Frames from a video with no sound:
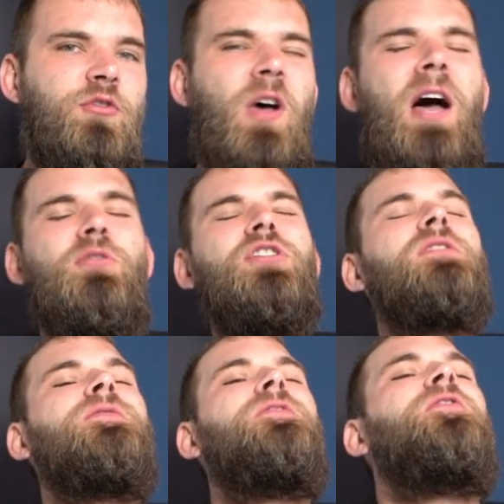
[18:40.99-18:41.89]
So I was
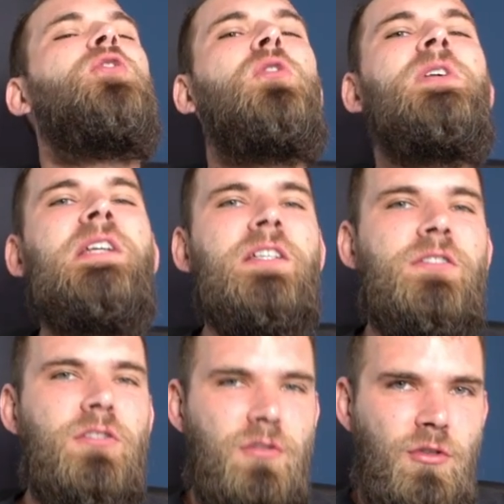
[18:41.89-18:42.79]
just fully
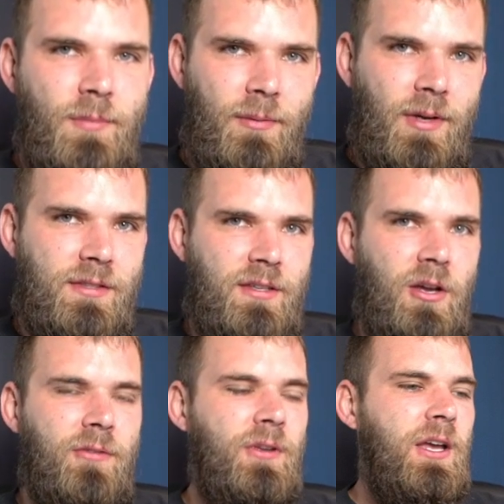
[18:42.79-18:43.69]
consuming
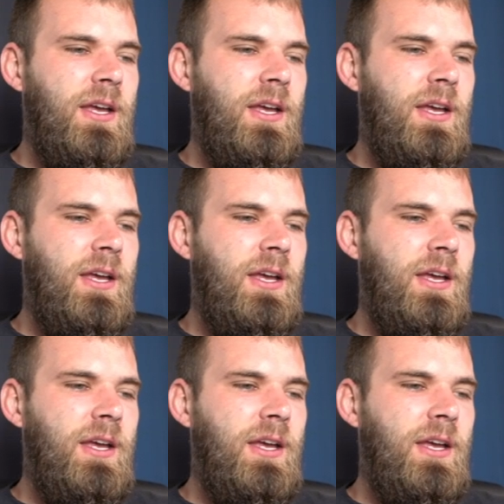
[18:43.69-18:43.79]
myself